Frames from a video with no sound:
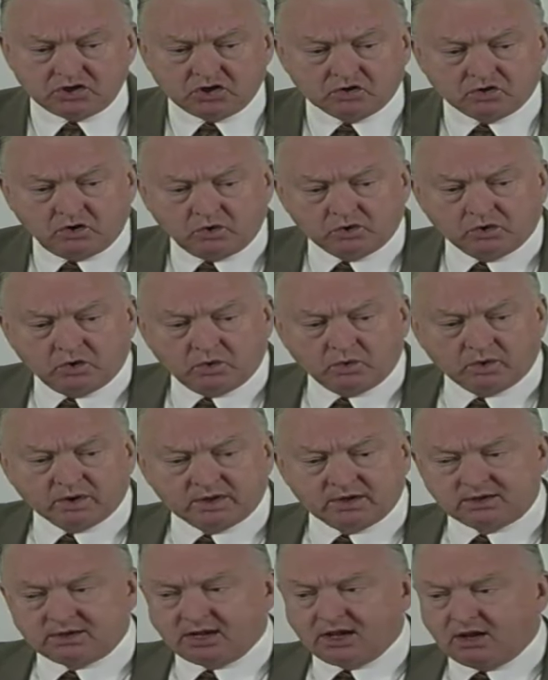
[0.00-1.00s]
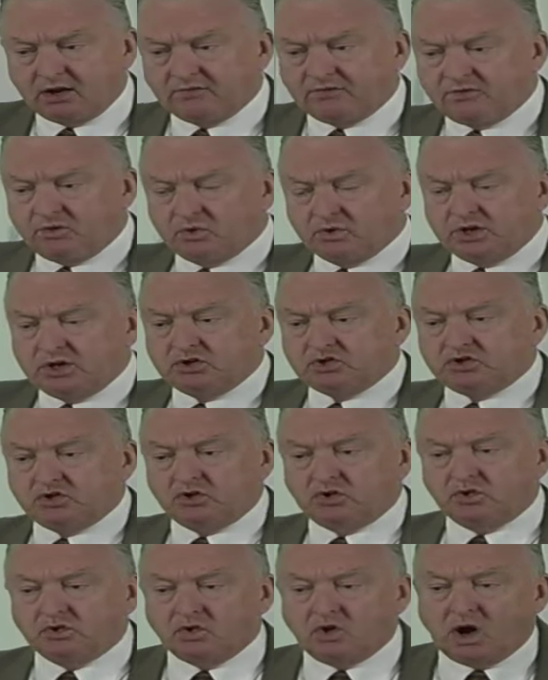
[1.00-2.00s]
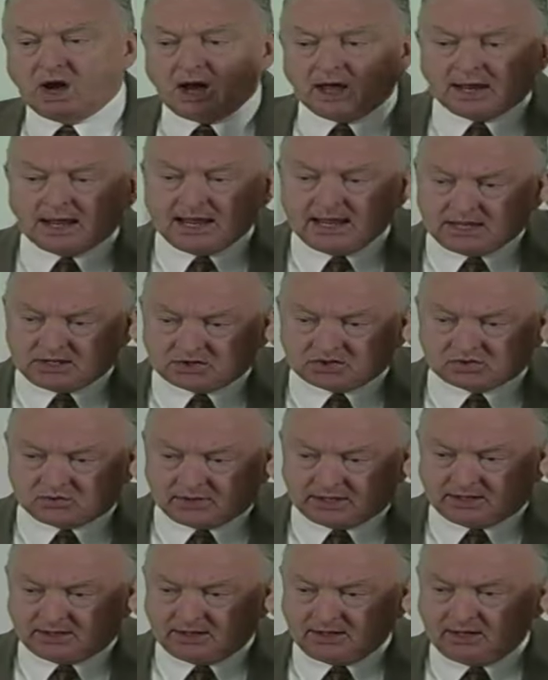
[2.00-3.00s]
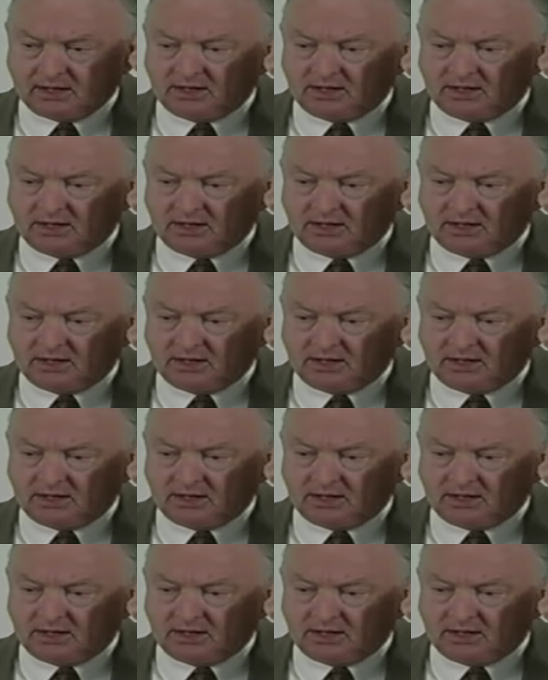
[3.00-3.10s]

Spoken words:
You don't know where the telephone is. You don't know how to answer it.